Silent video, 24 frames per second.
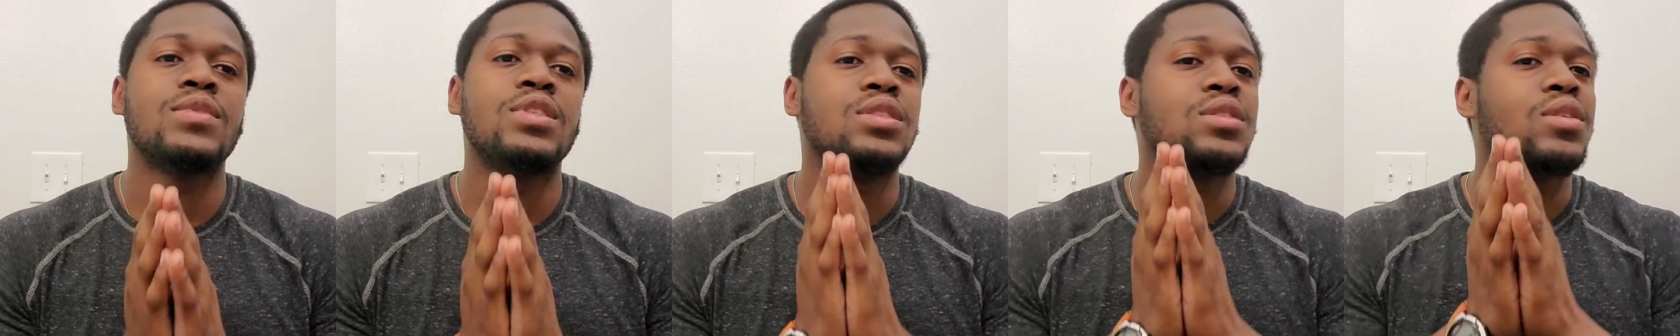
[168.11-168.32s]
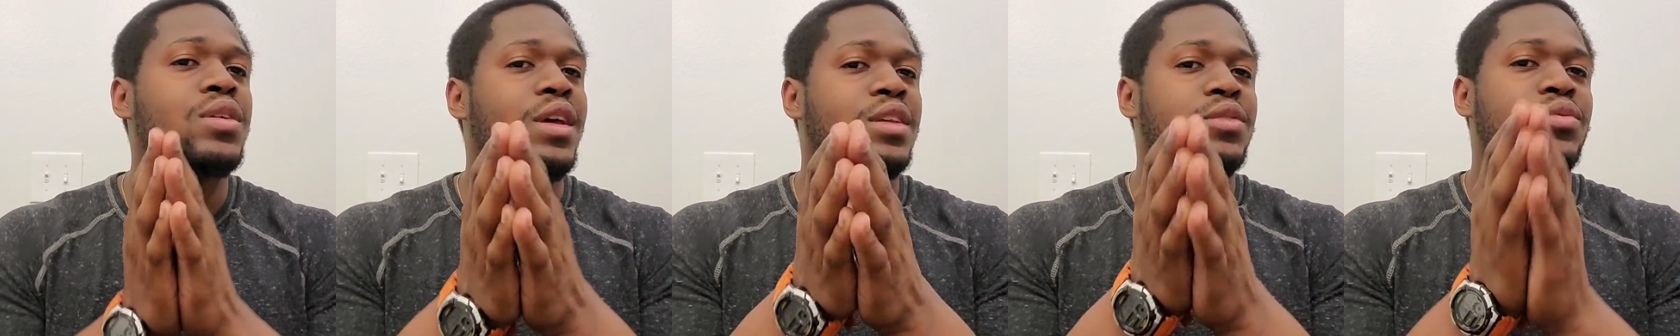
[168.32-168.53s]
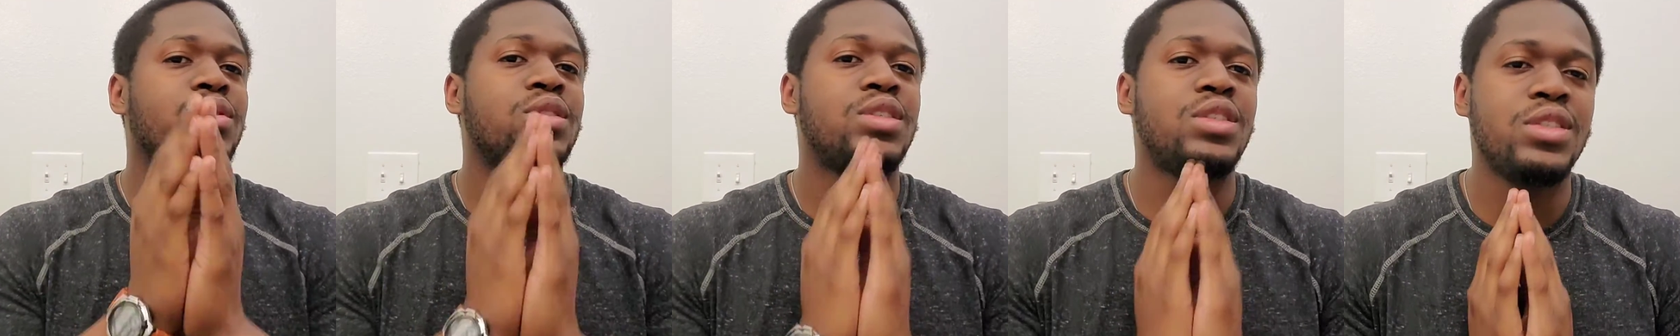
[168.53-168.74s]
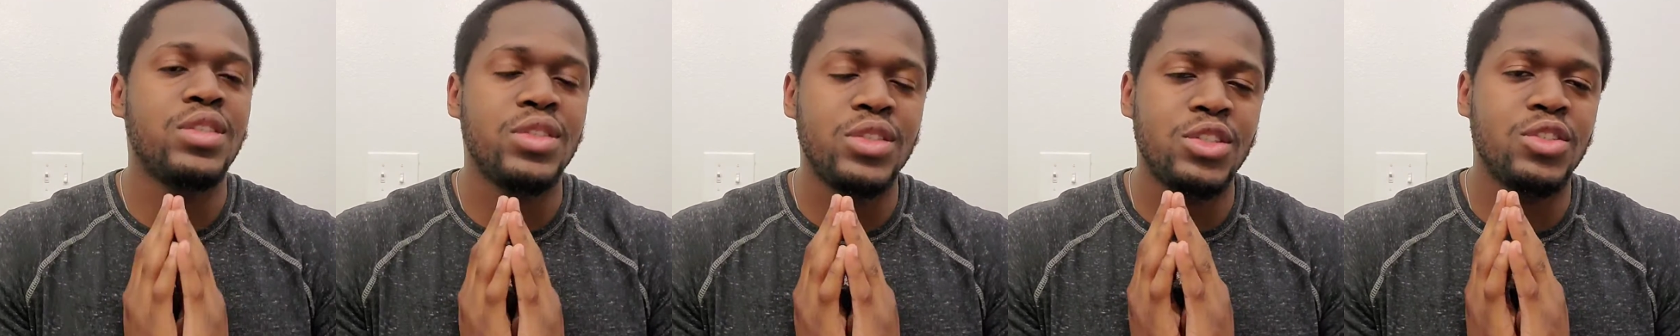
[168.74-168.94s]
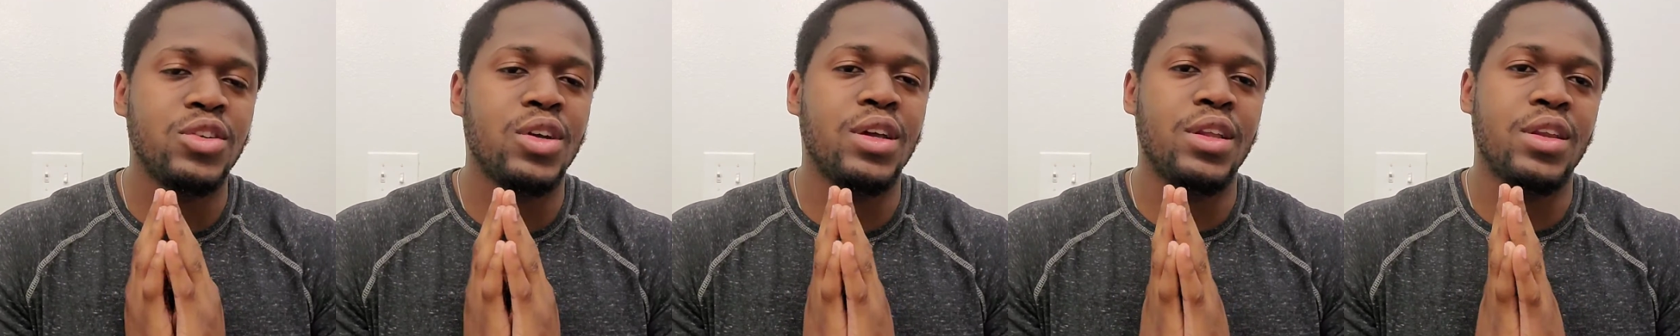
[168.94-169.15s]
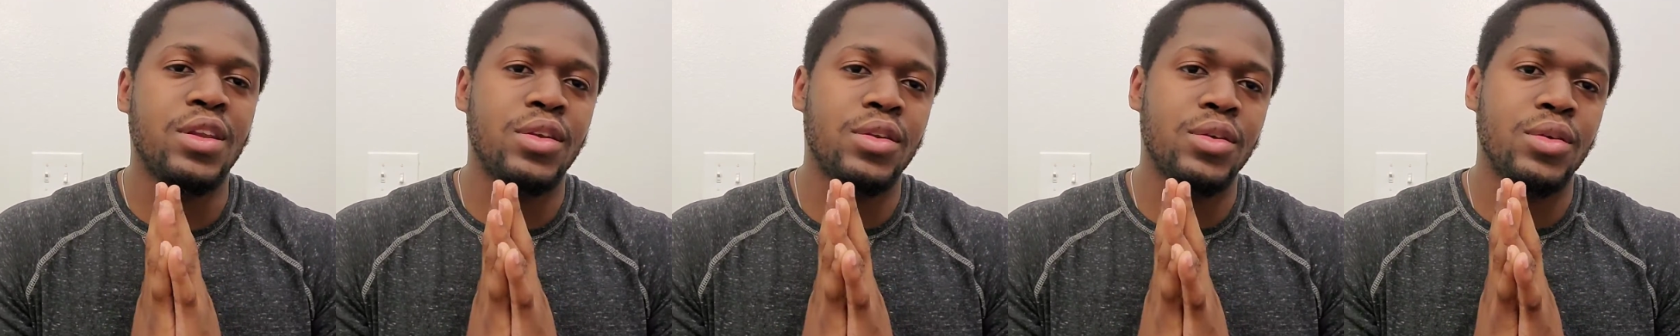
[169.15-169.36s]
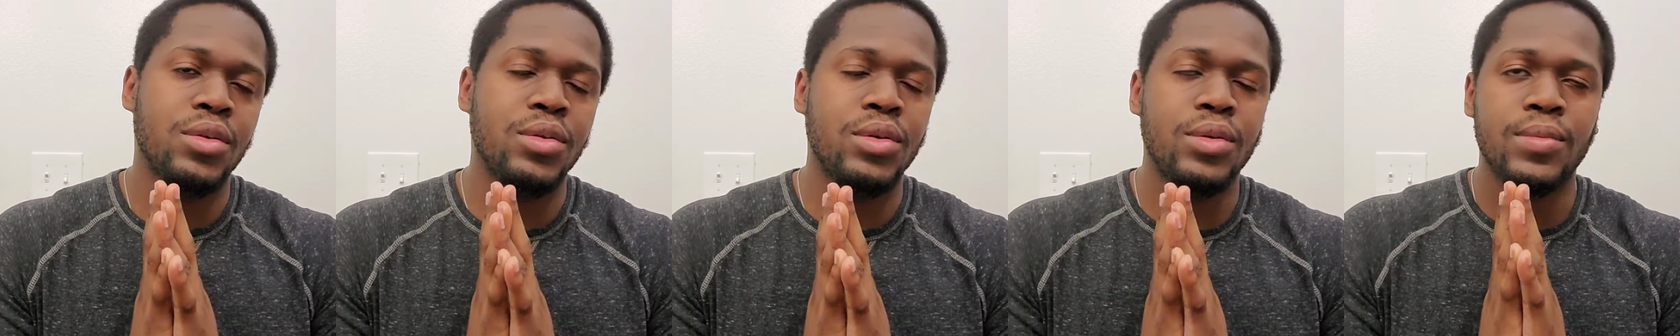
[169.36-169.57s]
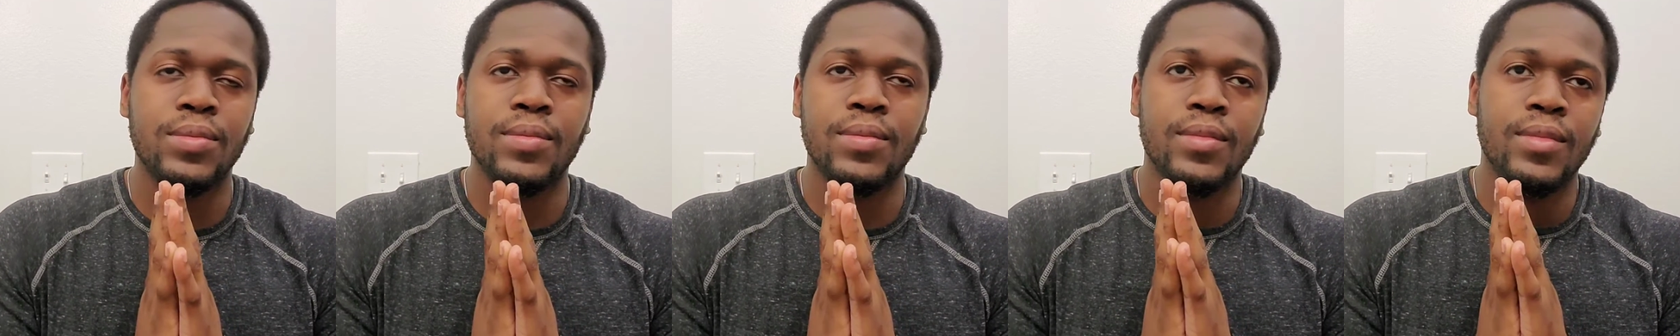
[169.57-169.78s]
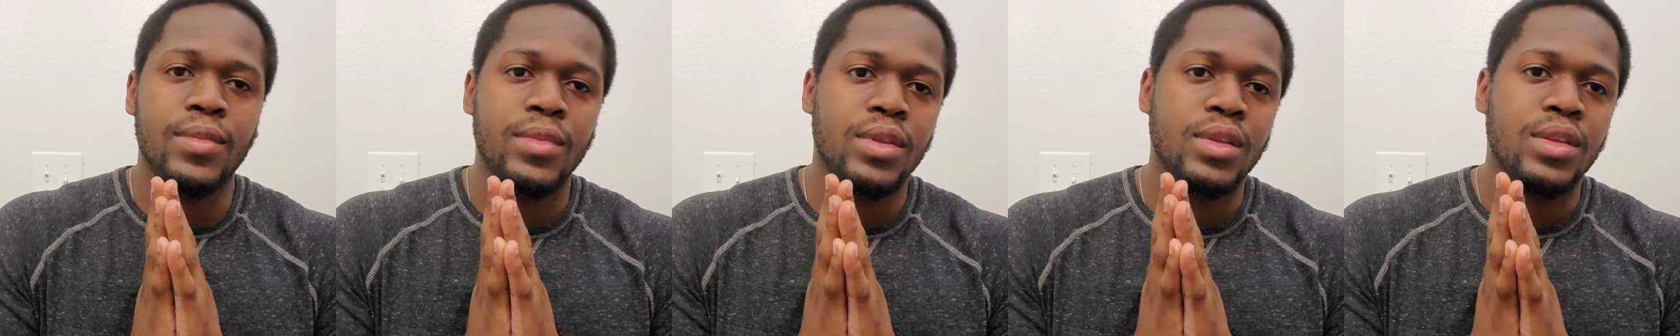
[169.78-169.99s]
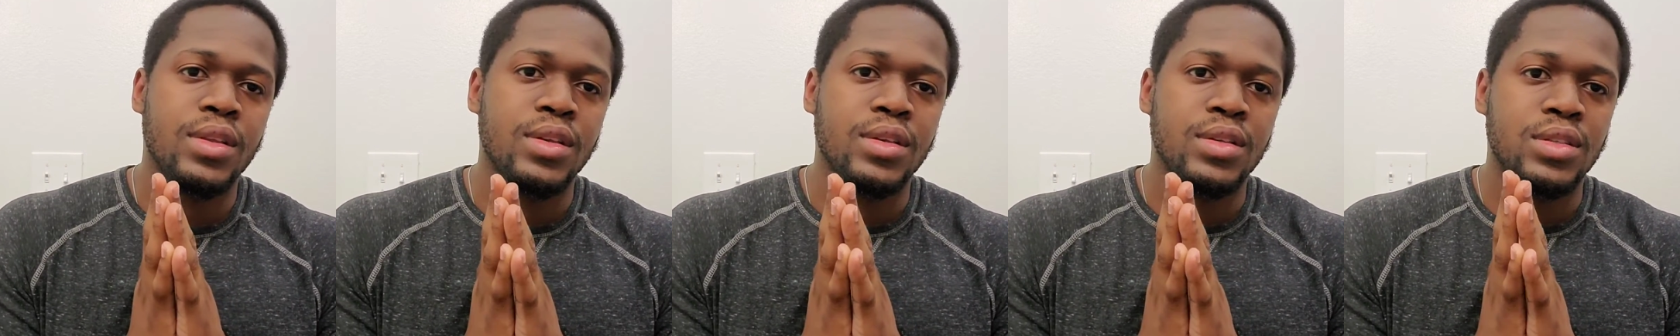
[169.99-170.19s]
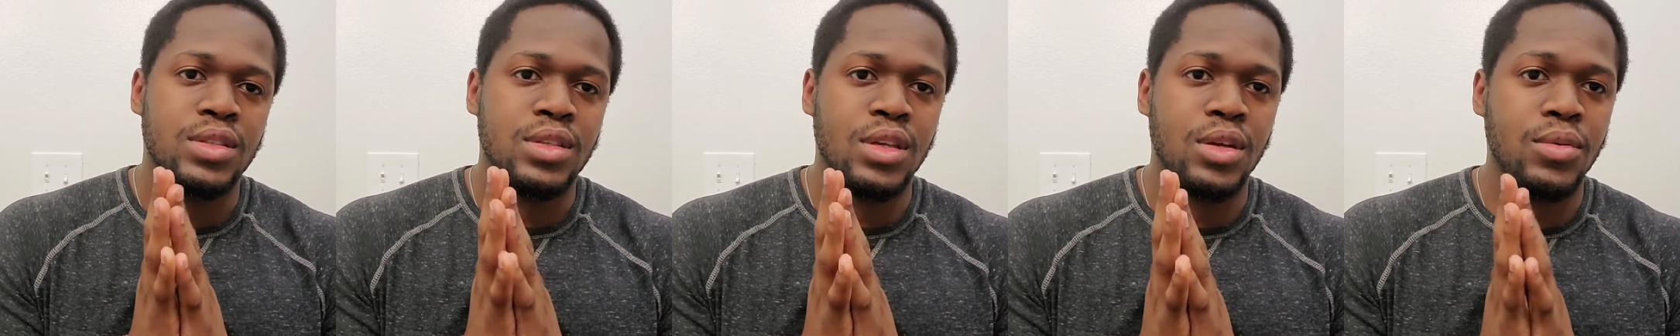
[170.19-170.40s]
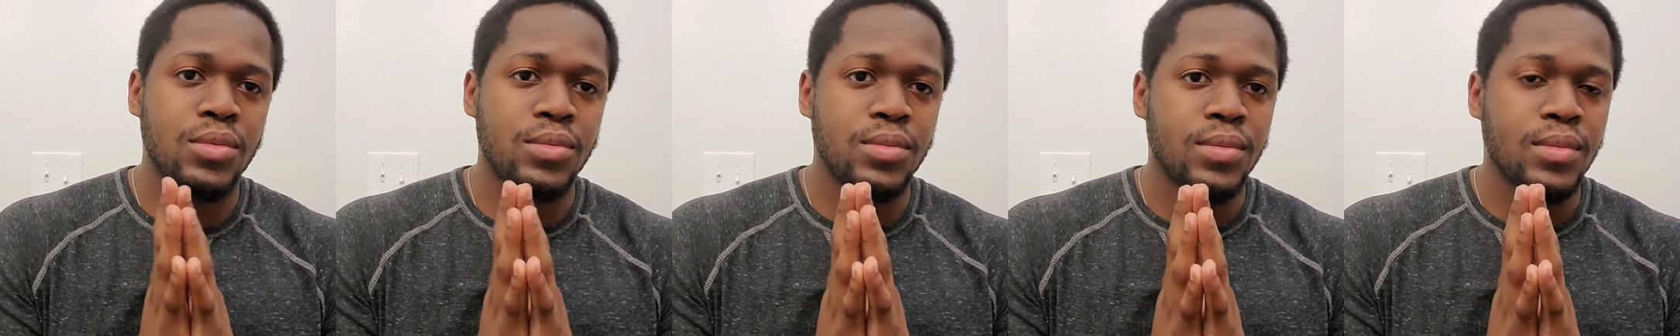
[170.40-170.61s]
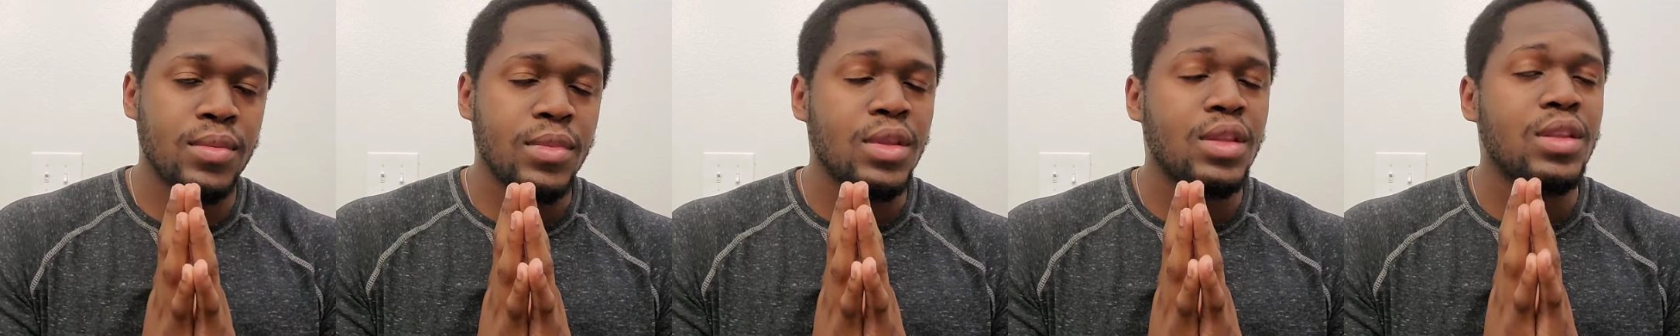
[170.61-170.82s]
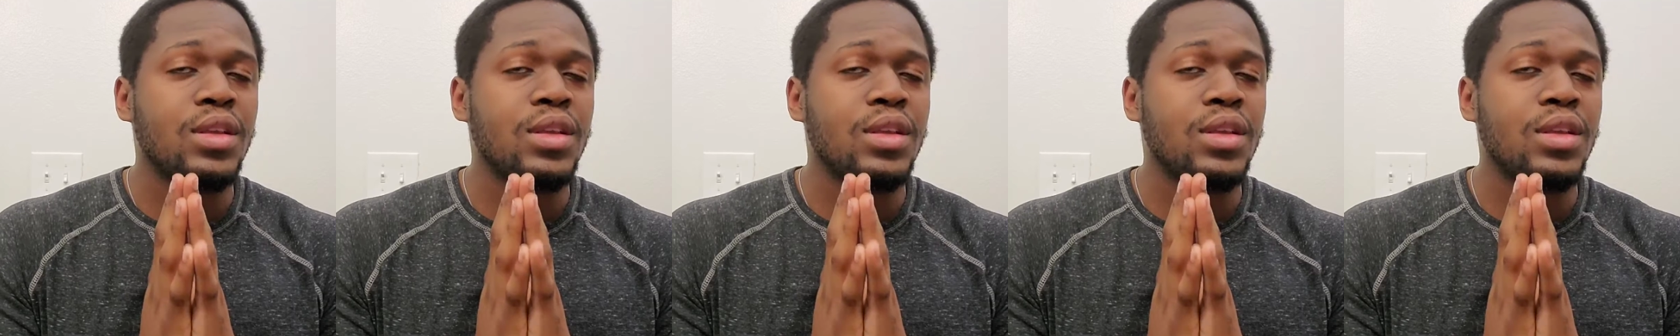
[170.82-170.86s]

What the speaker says: So that's what she's trying to do. So